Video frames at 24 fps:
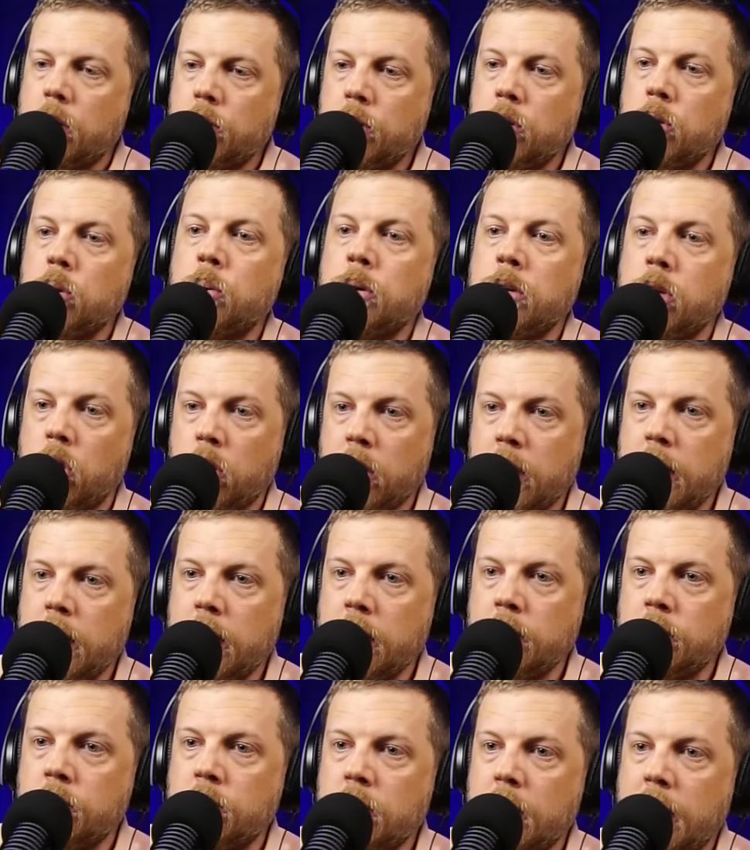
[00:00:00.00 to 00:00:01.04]
how you and your
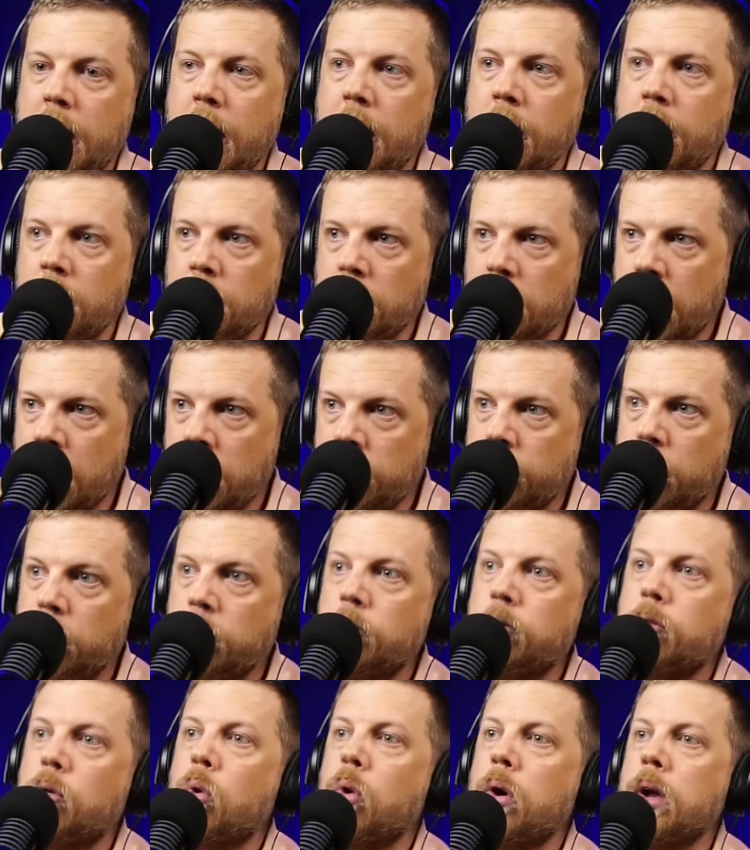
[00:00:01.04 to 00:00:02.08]
kids can kind of
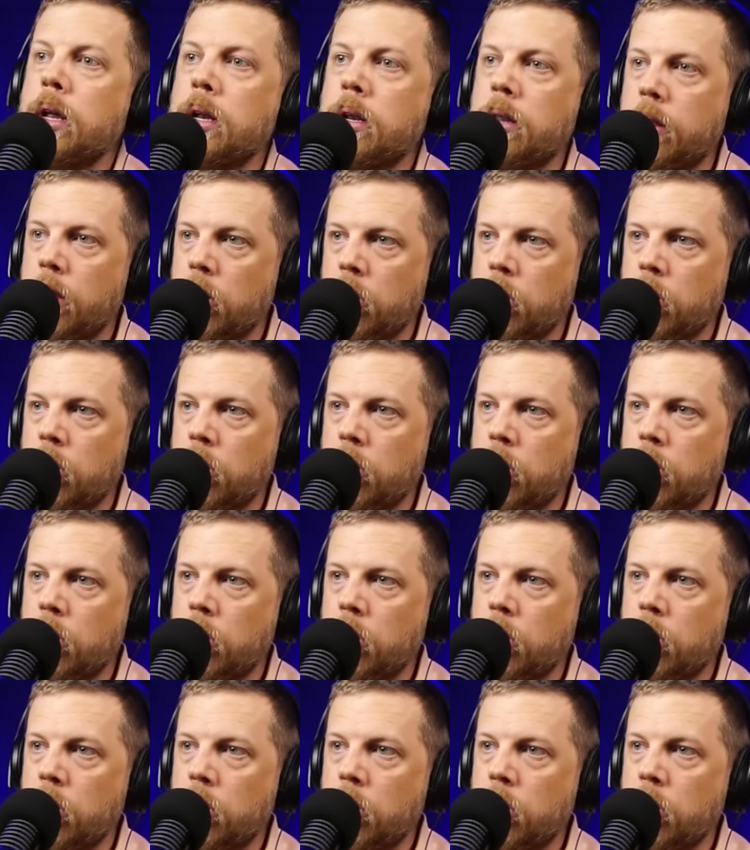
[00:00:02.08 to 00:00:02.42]
avoid